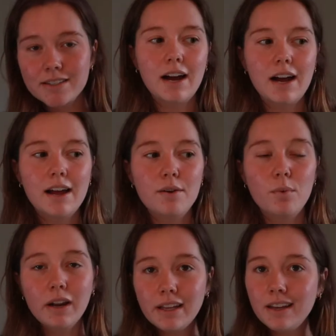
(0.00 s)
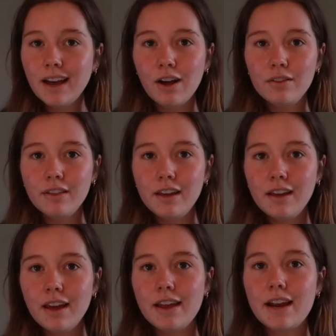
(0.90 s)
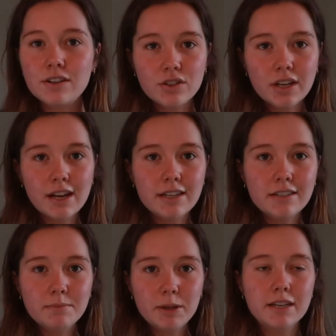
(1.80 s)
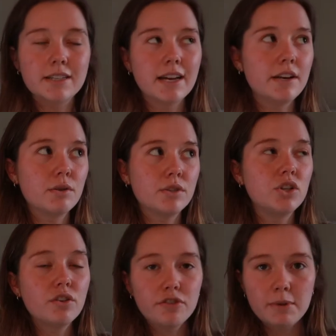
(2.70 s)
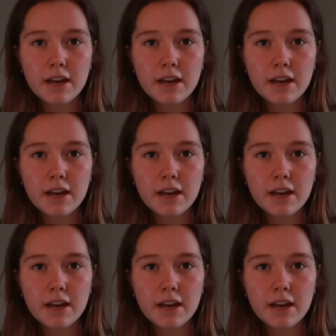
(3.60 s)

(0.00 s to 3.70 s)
I want to eat healthy and exercise because I know it's good for me.